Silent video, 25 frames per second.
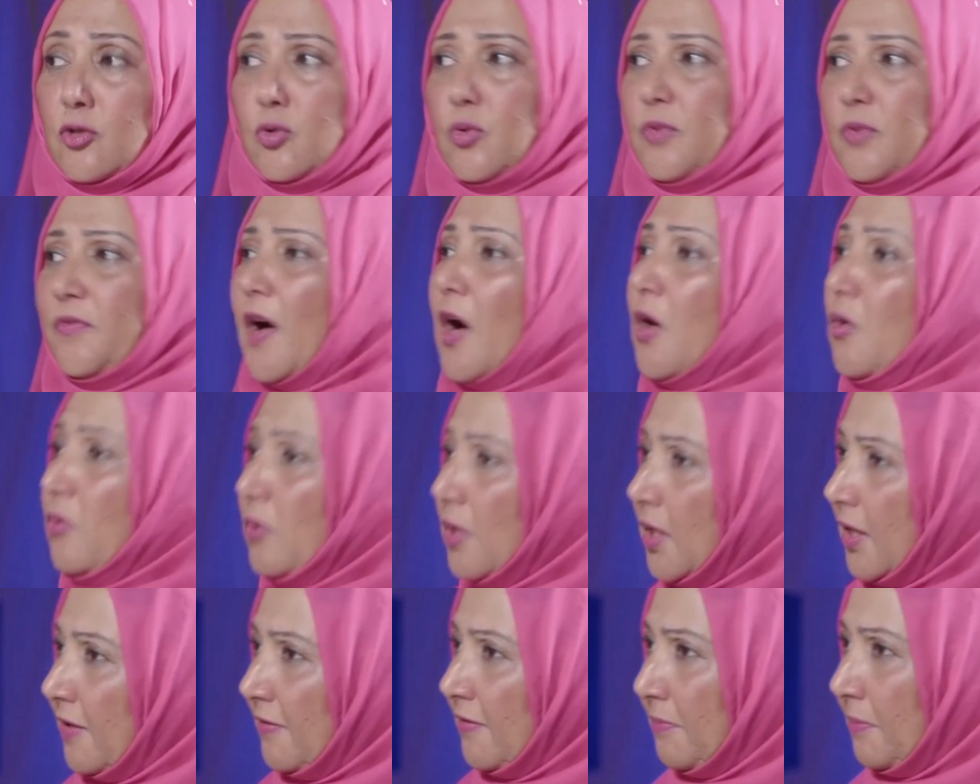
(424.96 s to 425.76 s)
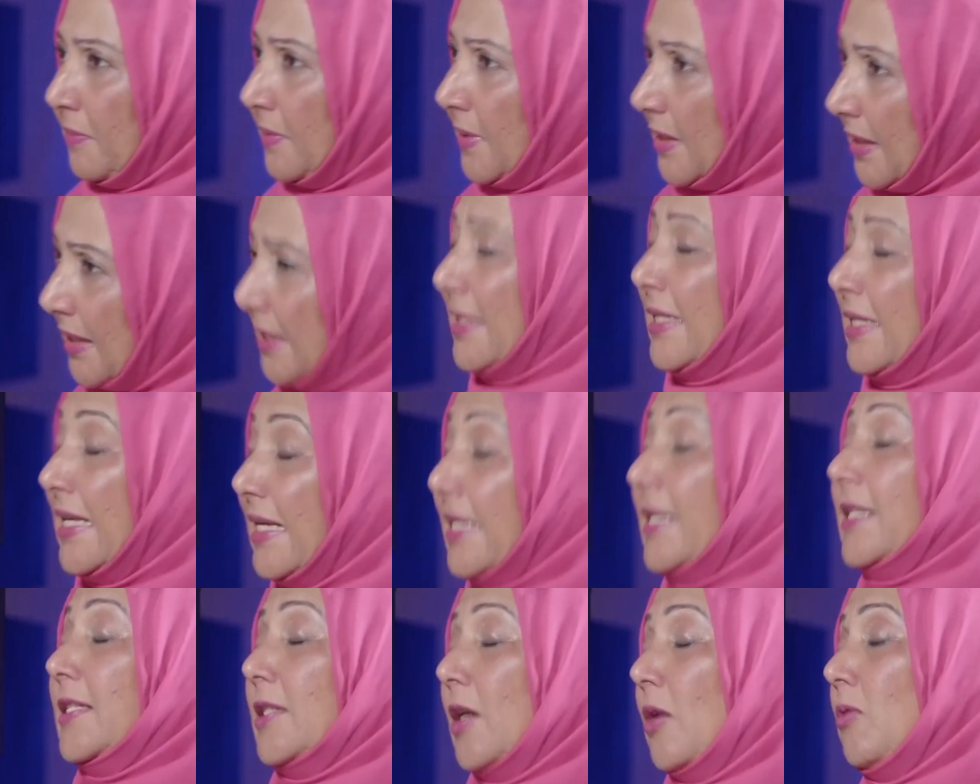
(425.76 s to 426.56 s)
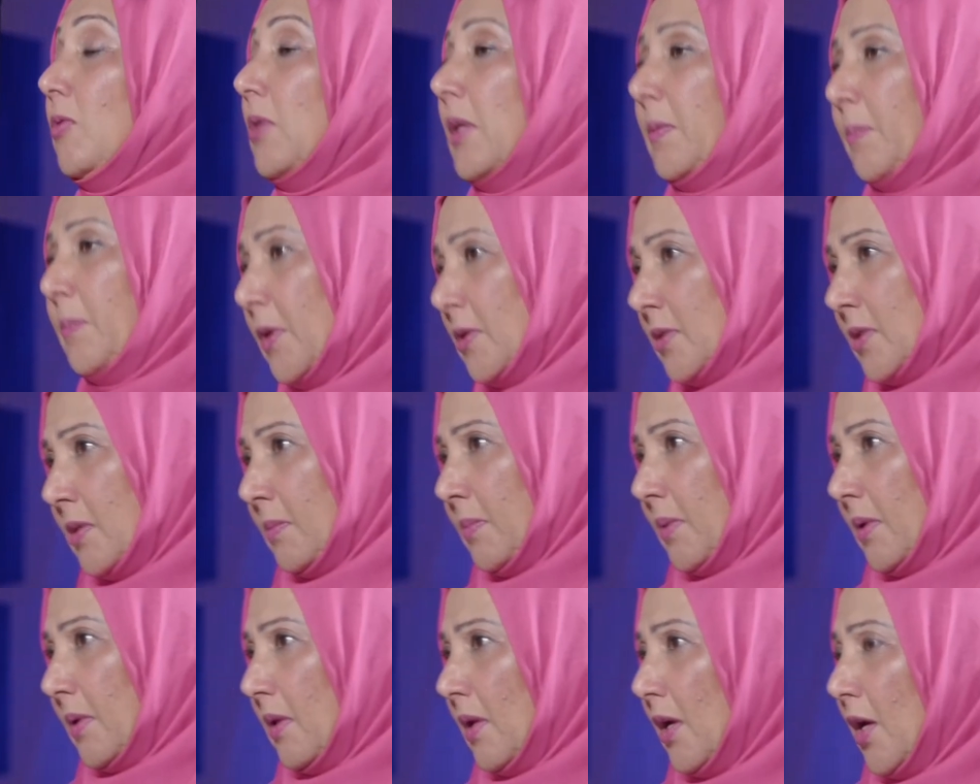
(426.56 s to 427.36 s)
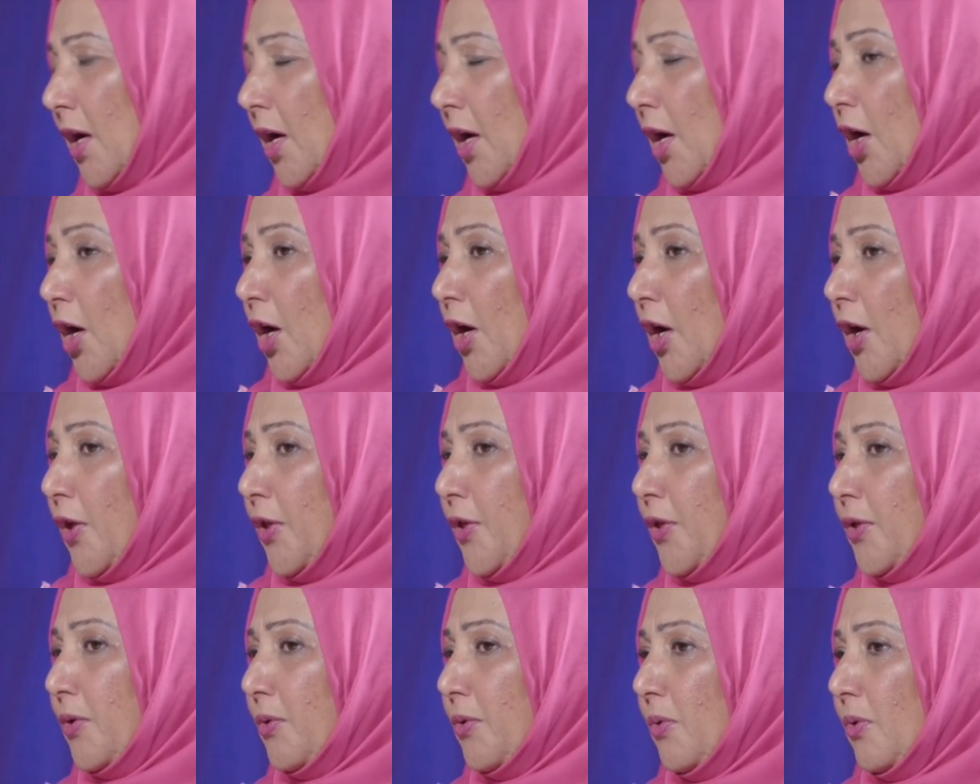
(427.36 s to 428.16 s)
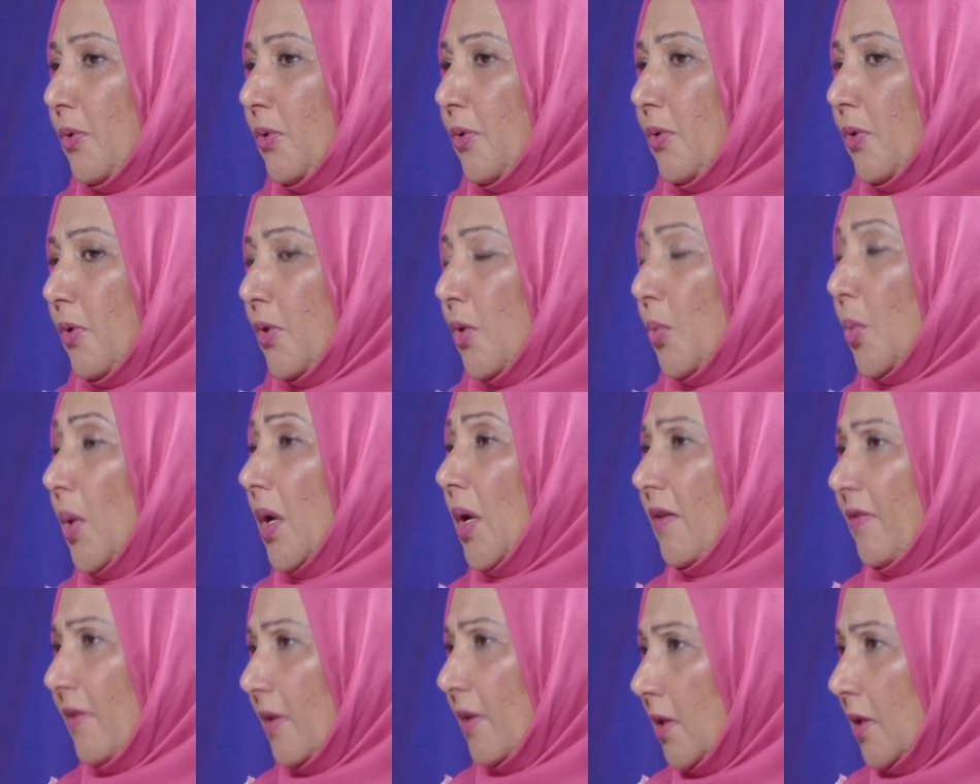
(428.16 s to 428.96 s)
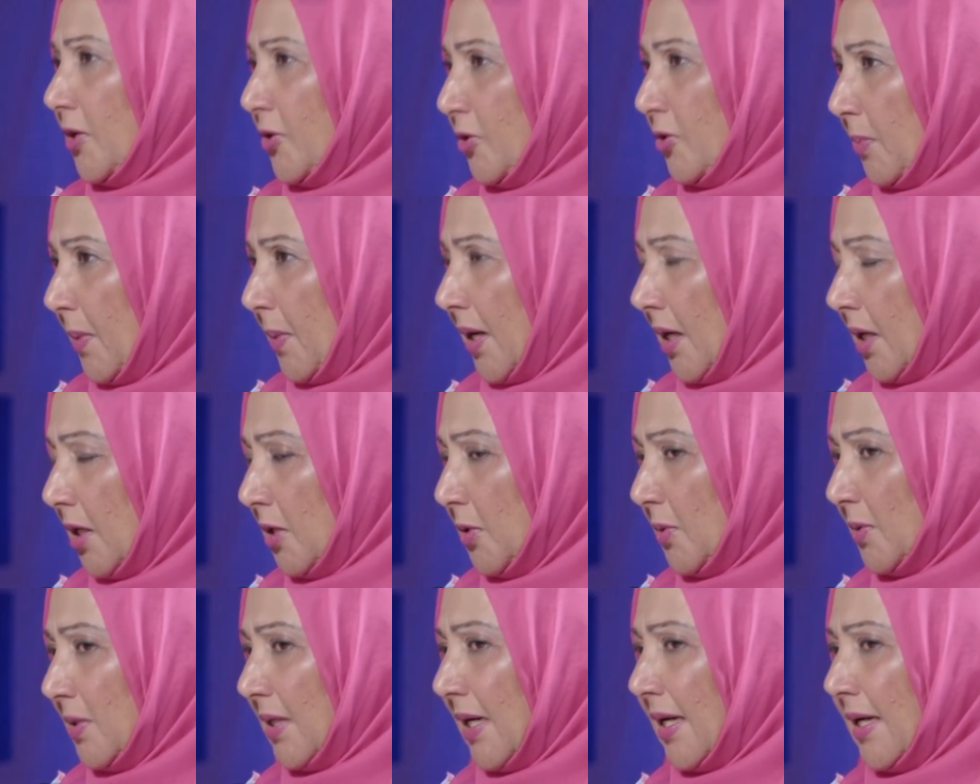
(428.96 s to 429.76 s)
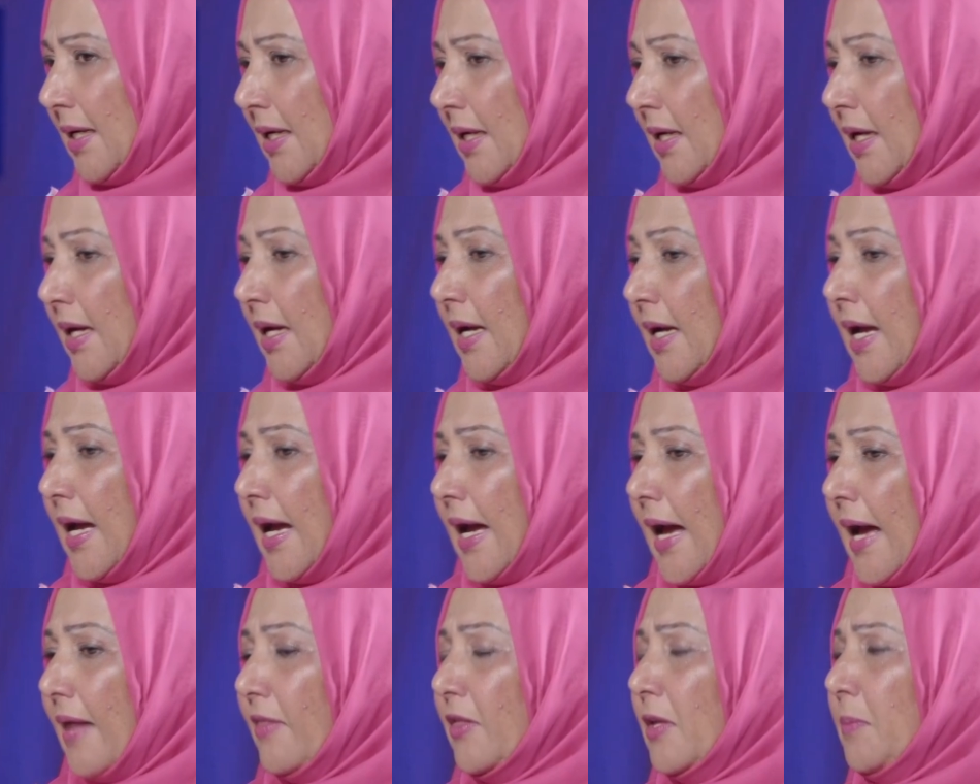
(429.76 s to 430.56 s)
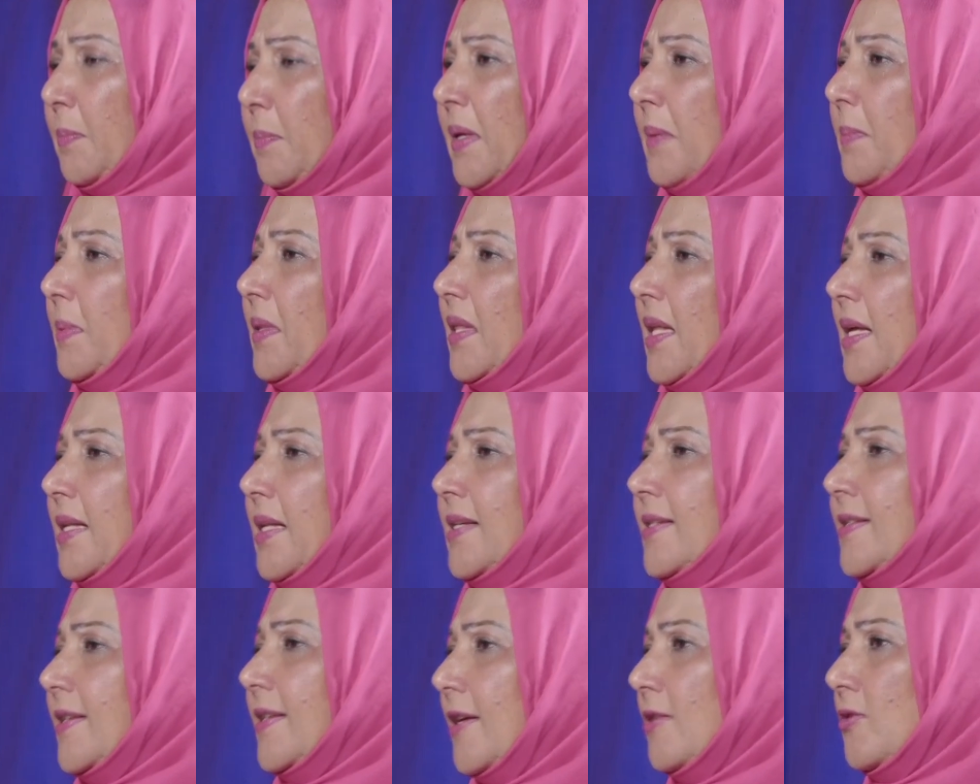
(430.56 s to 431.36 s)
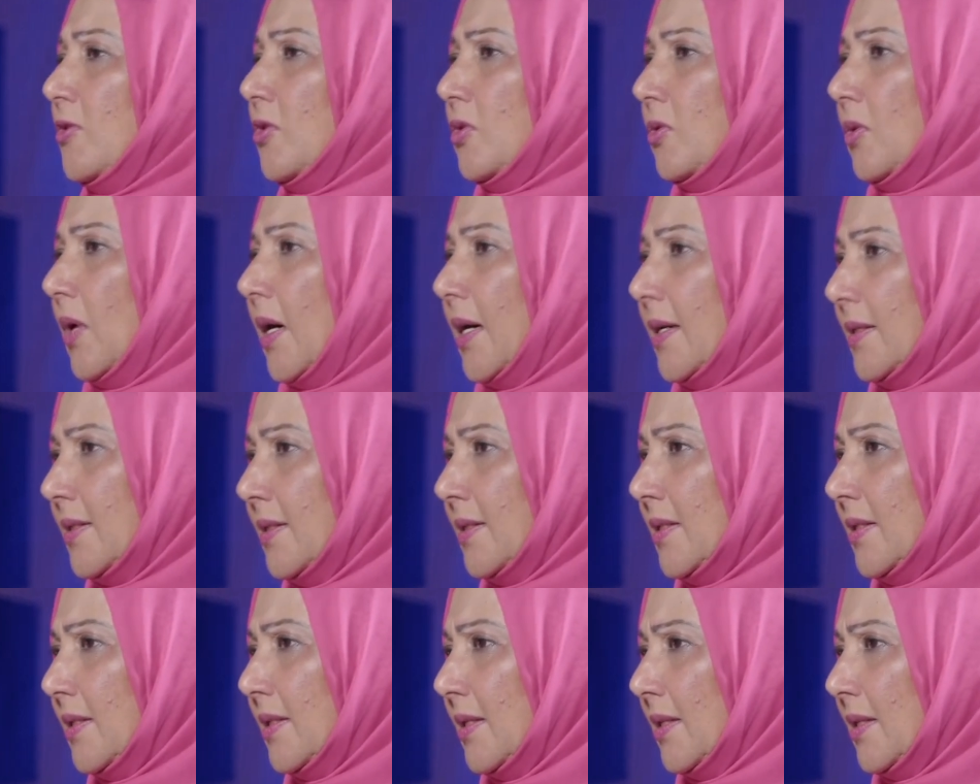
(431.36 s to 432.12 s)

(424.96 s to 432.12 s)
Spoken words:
it will only have, it is only possible through the will of Allah subhanahu wa ta'ala, mm-hmm, and the people that He sends to us.